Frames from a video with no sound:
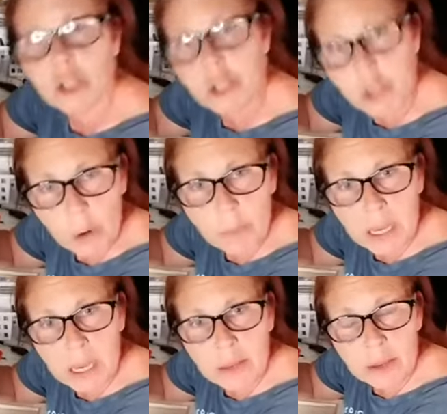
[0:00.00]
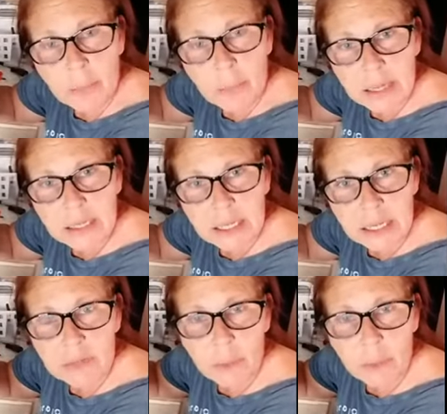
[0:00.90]
show me their
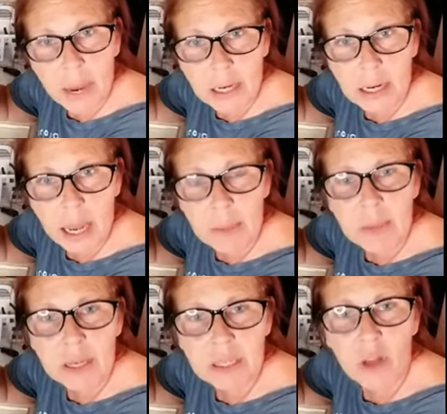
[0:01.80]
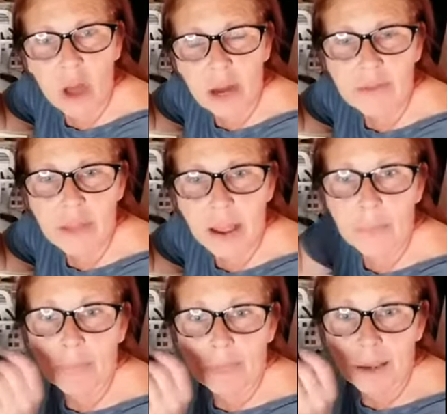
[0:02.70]
paintings from Paint Night because a lot of
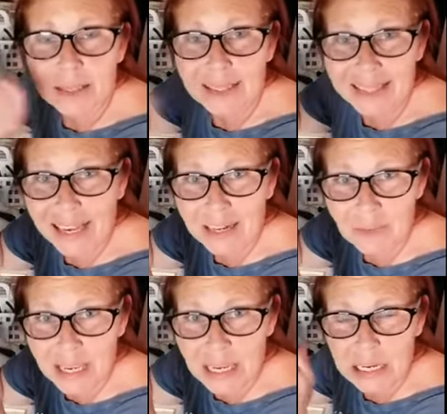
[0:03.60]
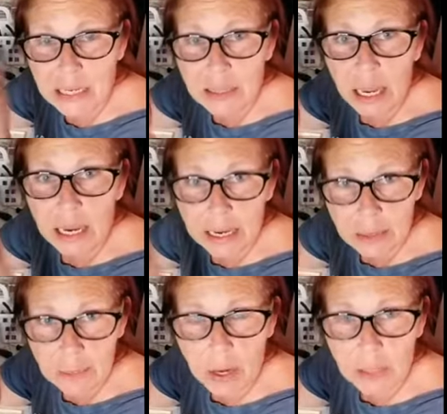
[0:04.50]
them send me like
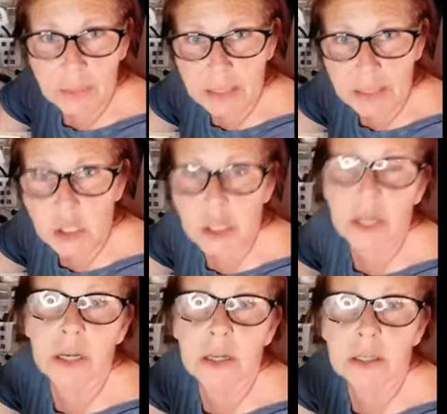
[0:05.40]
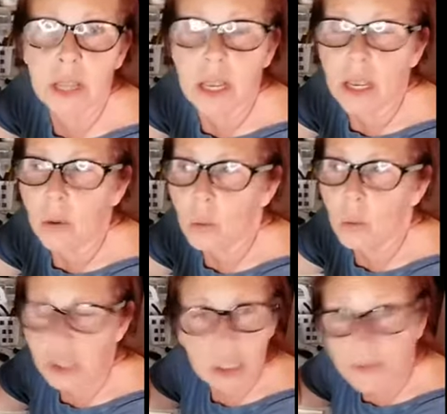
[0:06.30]
inbox messages,
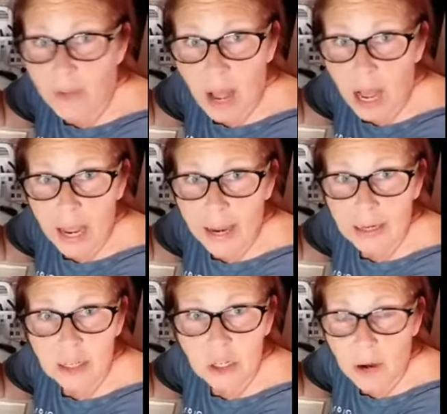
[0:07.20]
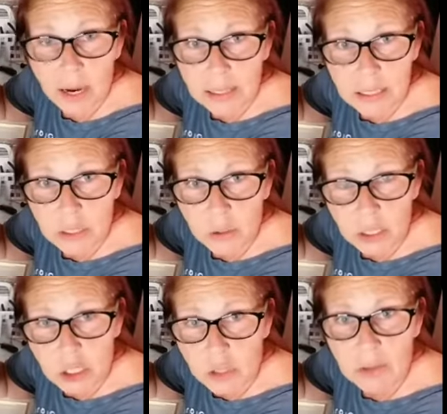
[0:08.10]
which is fine, and you guys still
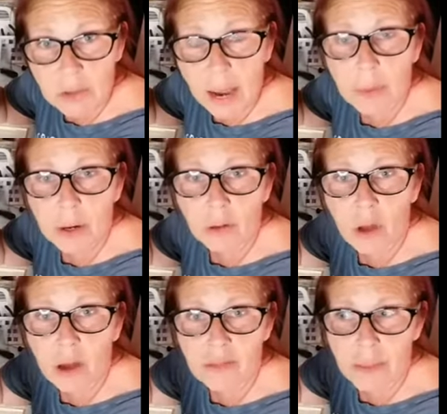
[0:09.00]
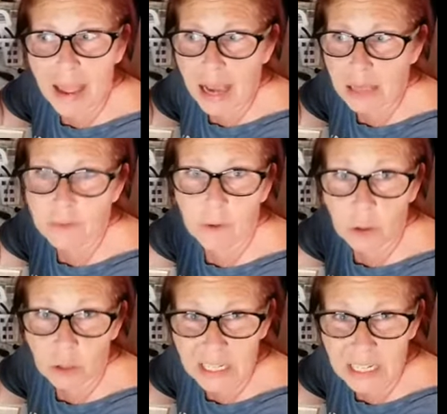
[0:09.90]
can do that. But a lot of them ask for
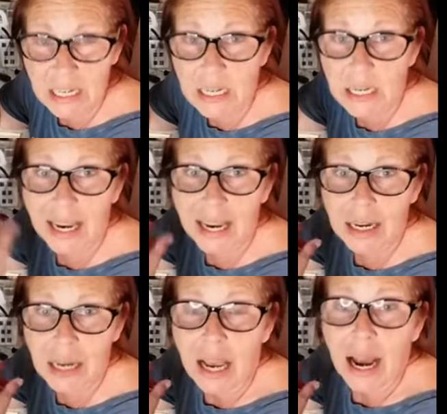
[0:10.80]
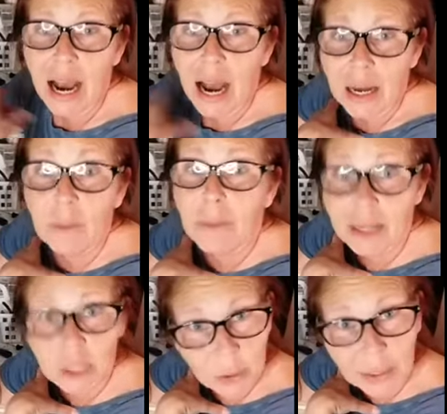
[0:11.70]
critique, and I don't
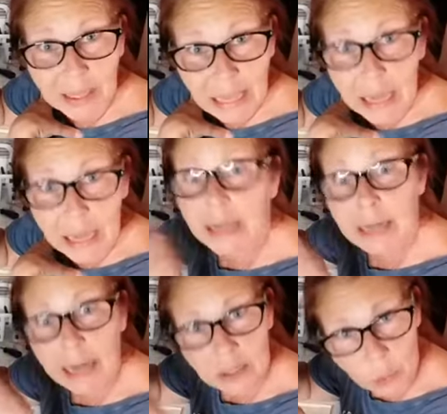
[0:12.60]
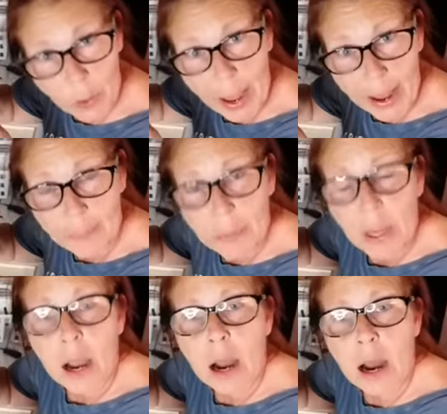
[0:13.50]
mind doing oh, that yeah. in a way.
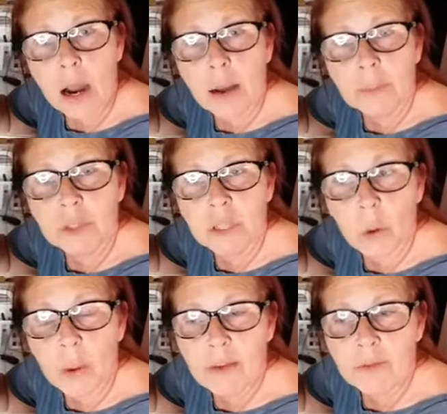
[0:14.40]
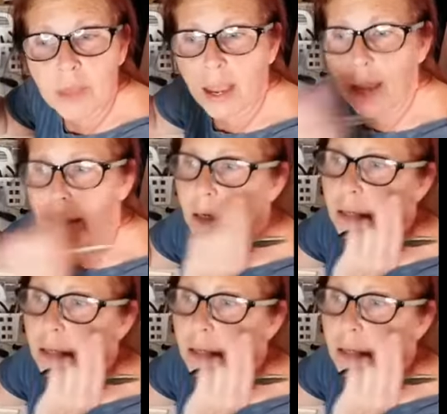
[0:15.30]
Um, so if they,